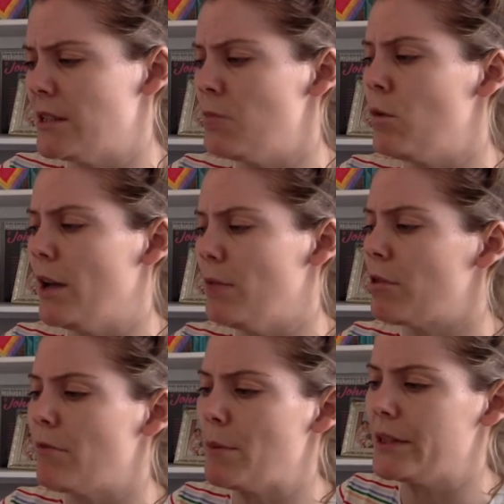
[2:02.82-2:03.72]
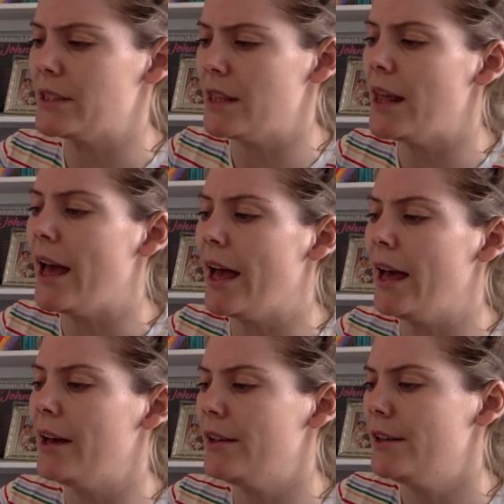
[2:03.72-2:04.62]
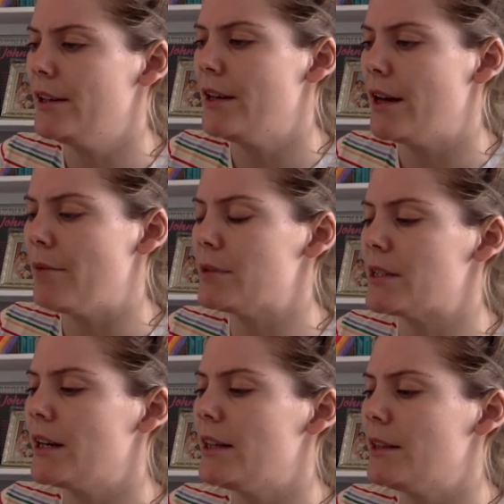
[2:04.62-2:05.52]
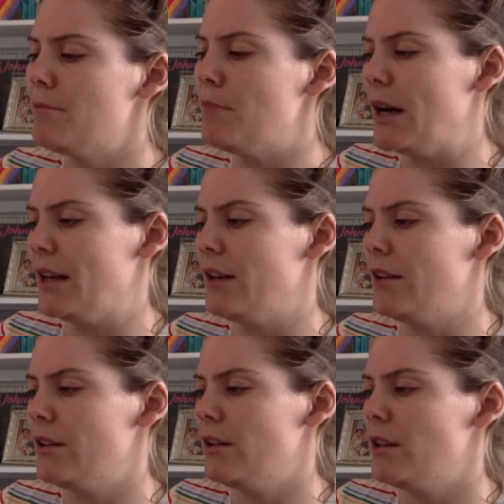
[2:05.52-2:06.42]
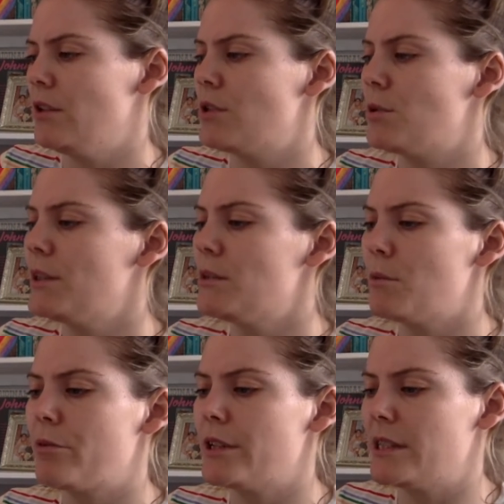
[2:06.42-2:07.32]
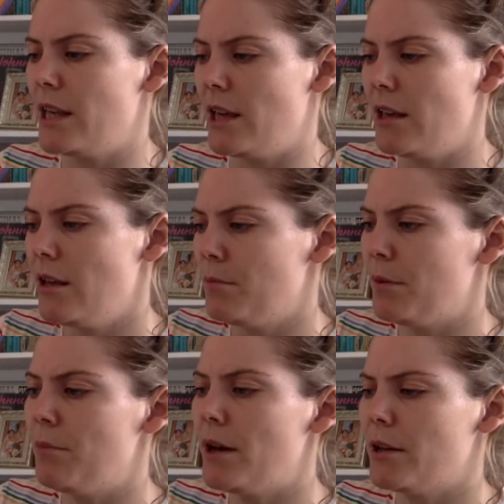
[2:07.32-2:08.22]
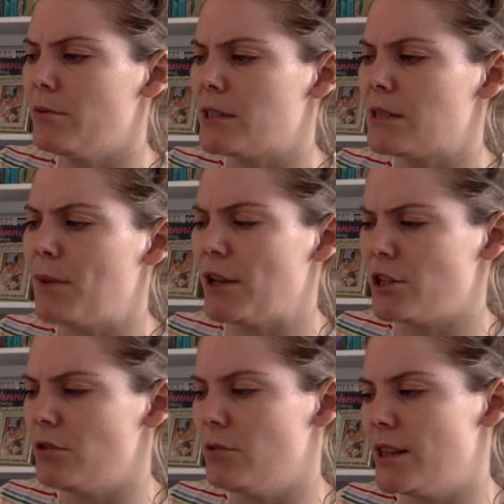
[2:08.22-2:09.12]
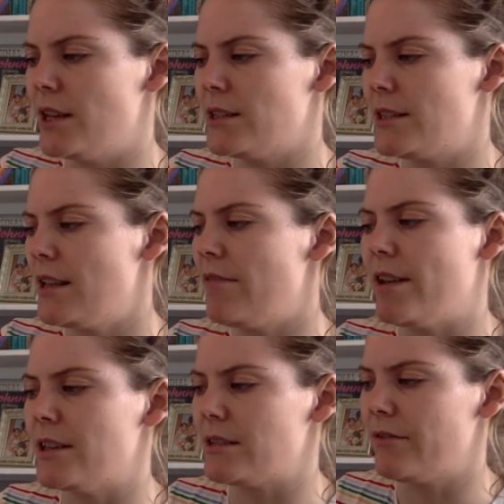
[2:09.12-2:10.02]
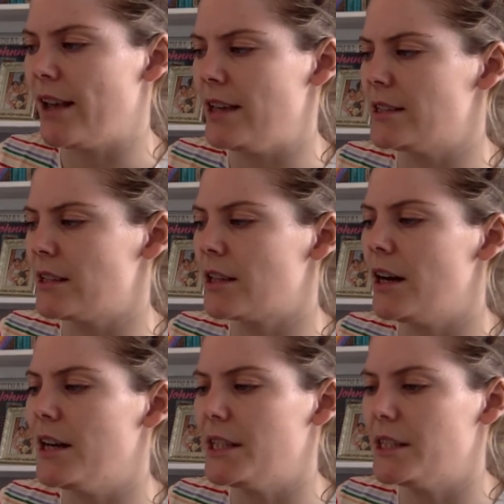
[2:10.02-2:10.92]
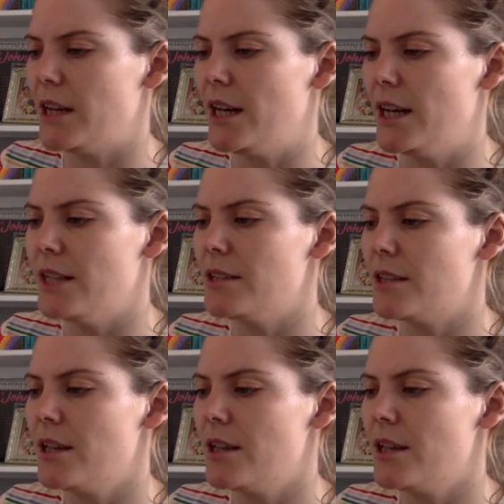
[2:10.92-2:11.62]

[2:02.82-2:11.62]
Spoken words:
in white with ribbons in their hair. And beside them, Maya. The twins were pretty, but Maya was special, with her serious face and kind eyes.